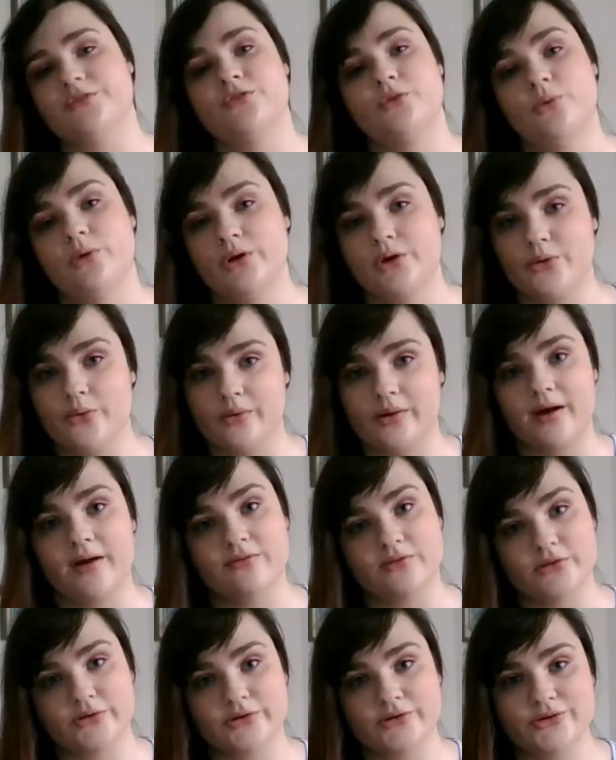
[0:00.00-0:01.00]
If you want to go and
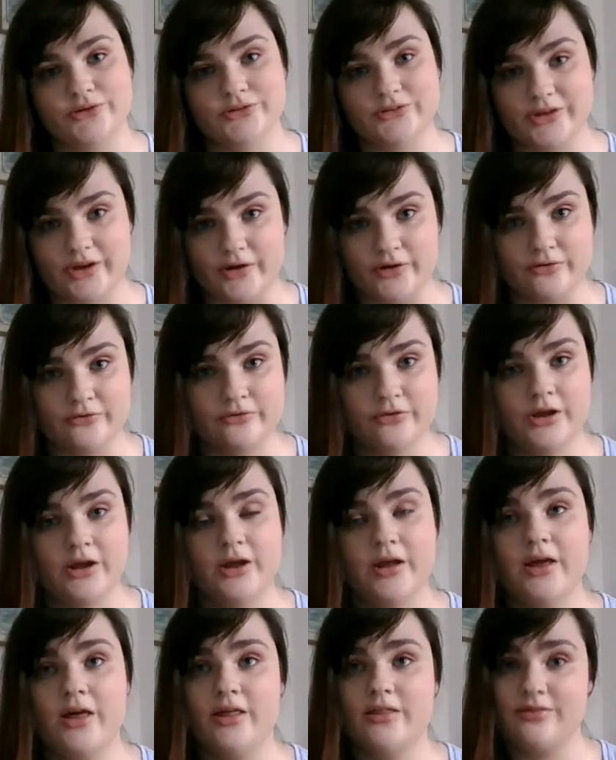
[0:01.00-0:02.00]
have a look yourself,
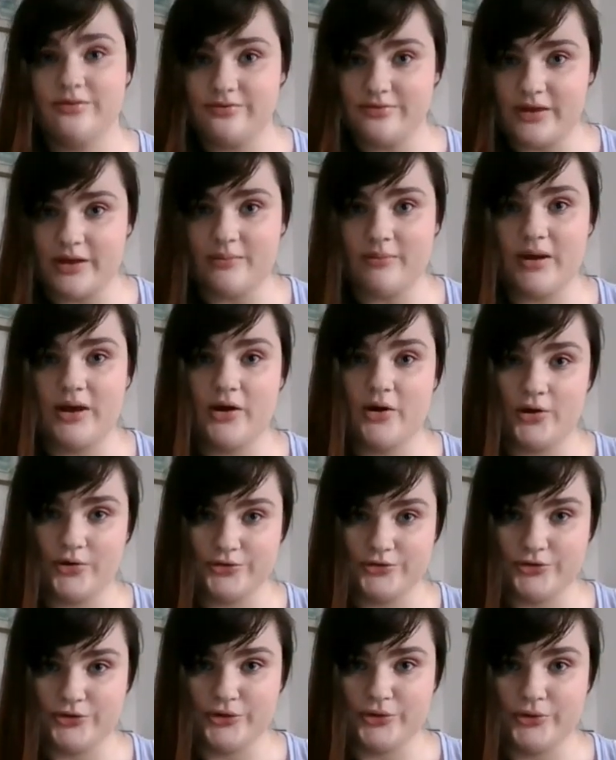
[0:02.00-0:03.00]
they may
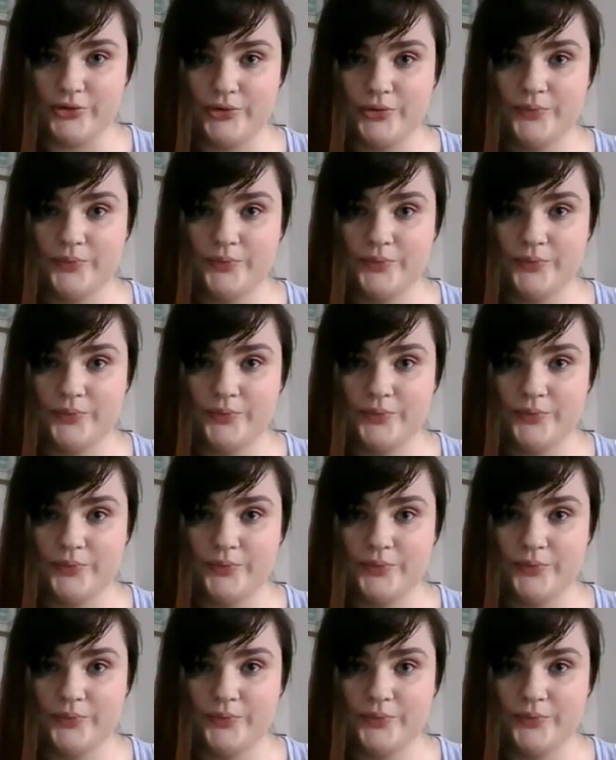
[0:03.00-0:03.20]
also